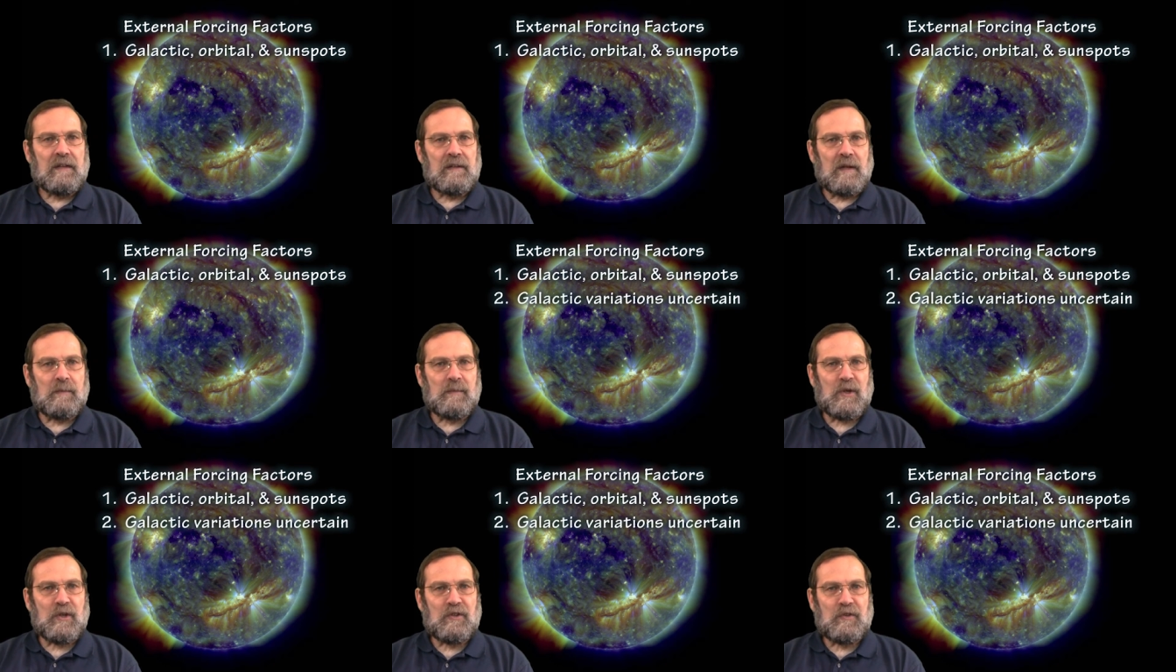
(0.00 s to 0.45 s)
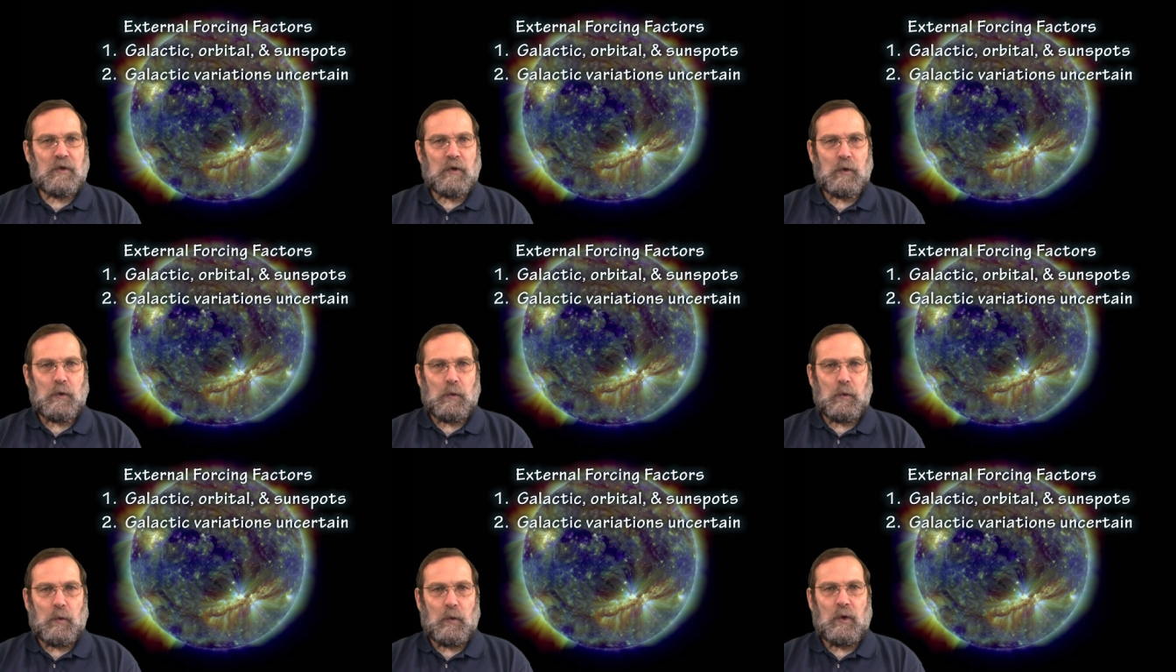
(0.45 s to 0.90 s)
Number
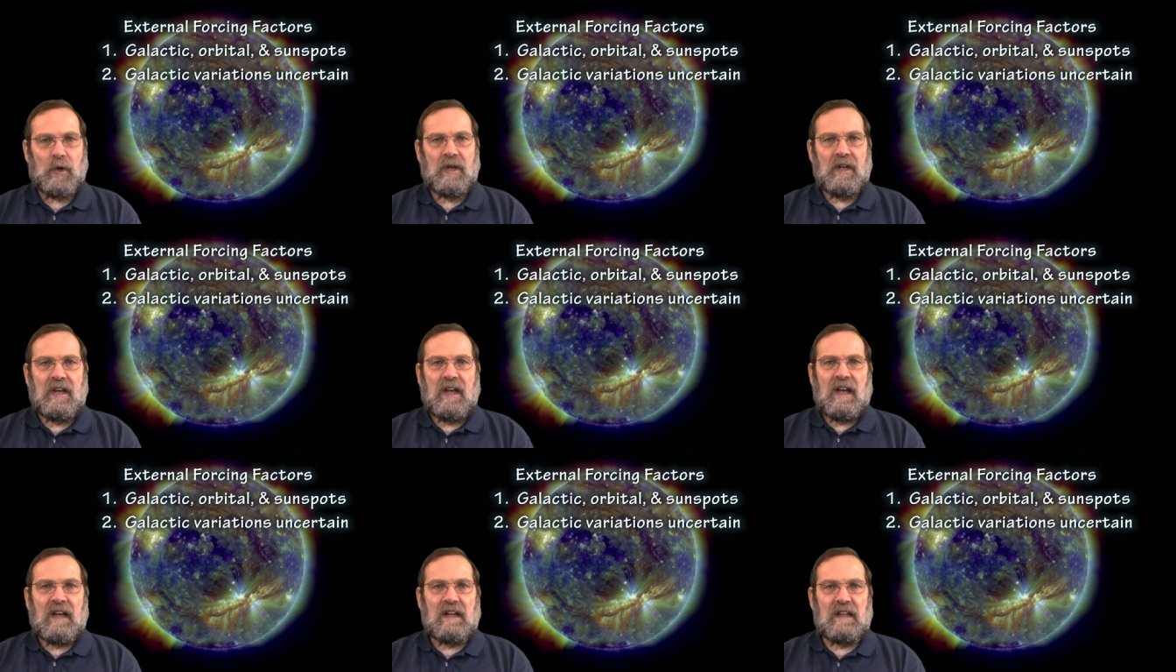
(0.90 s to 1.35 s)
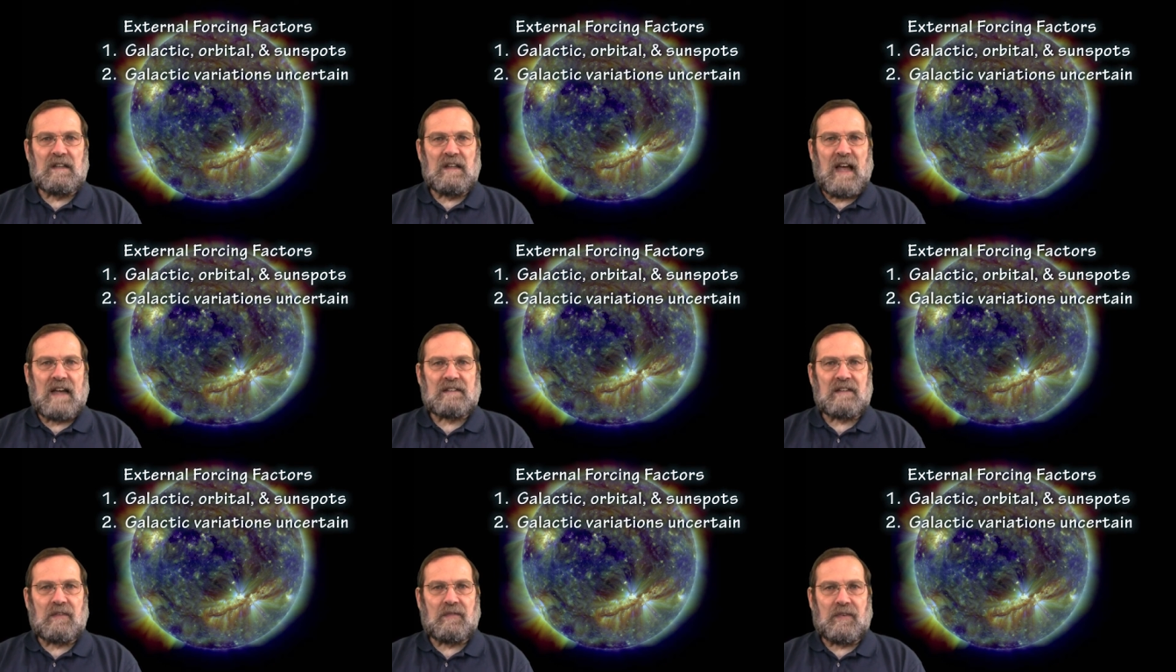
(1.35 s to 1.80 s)
two,
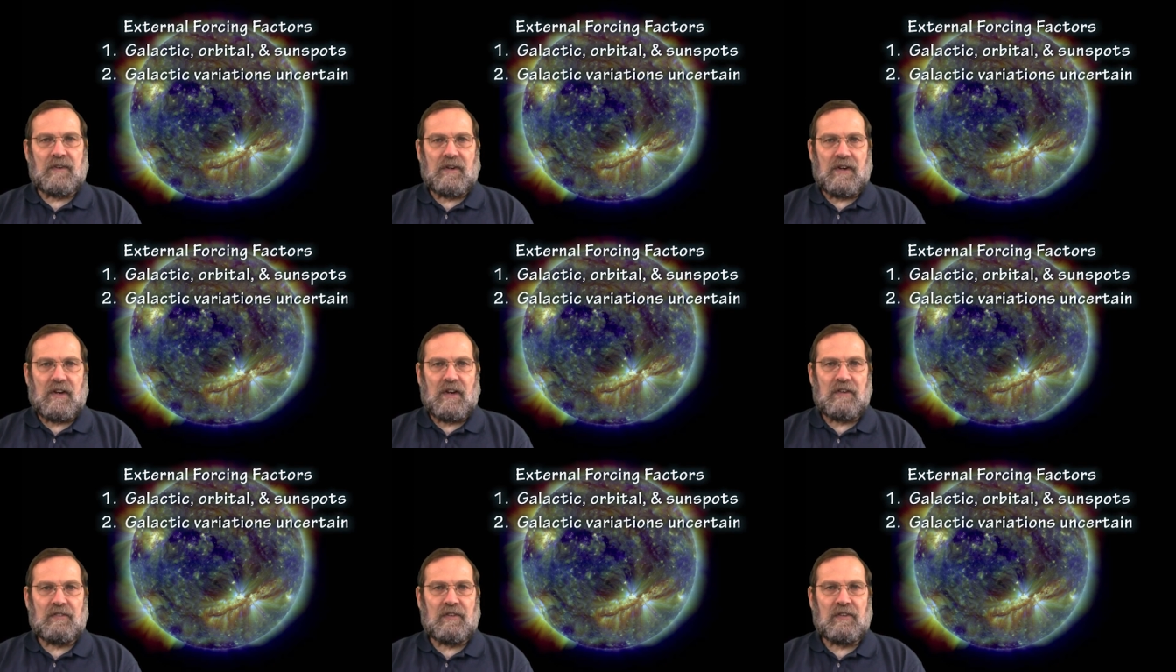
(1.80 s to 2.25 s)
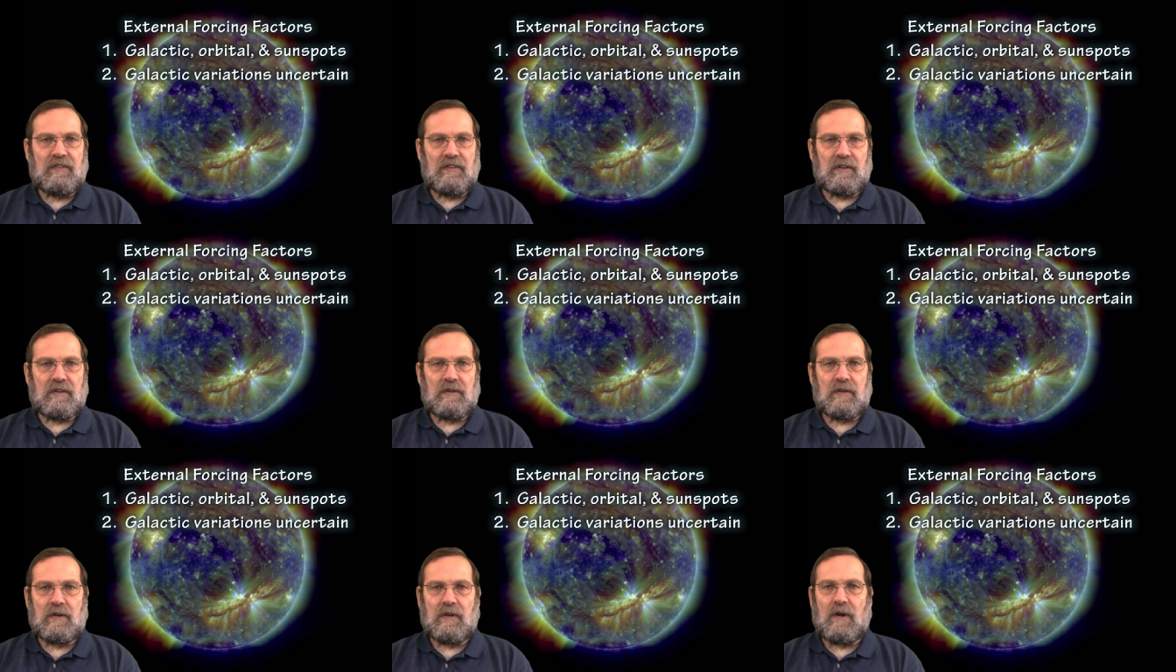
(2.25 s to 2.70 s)
galactic variations
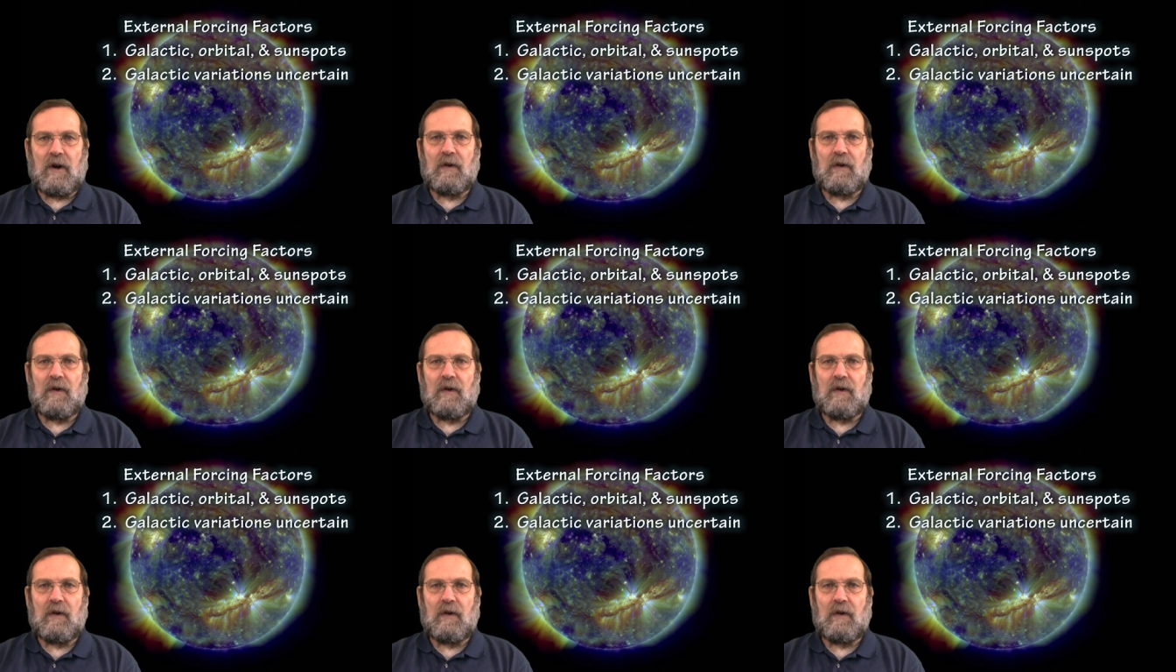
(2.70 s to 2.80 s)
occur